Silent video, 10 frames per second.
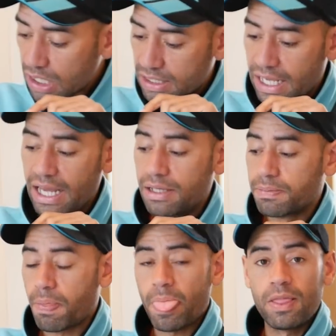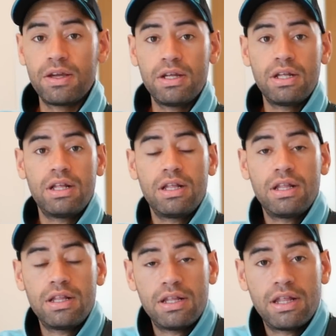So yeah,
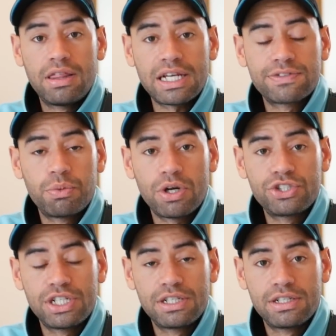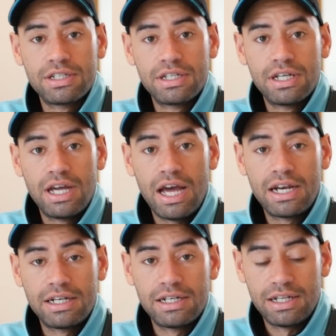thanks for watching,
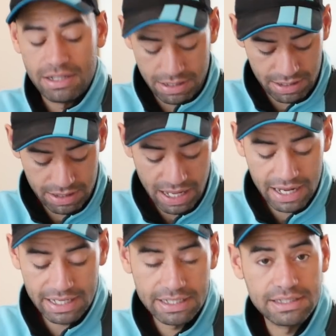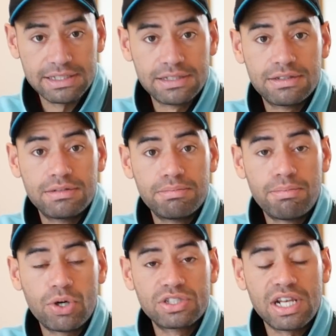and that is
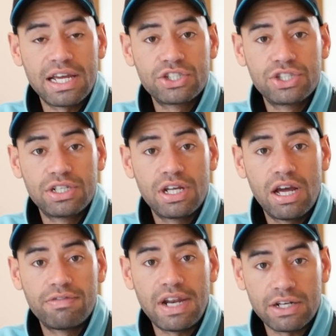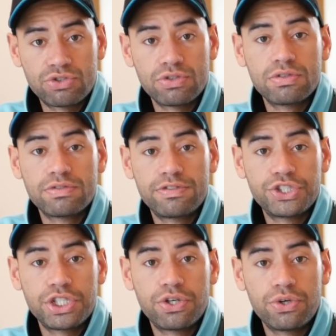my selection of natural
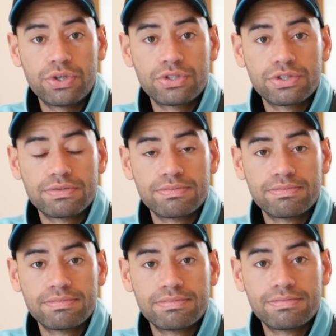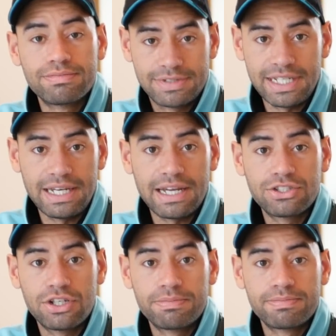fishing hooks. See you next
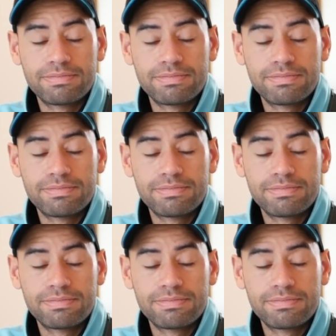time.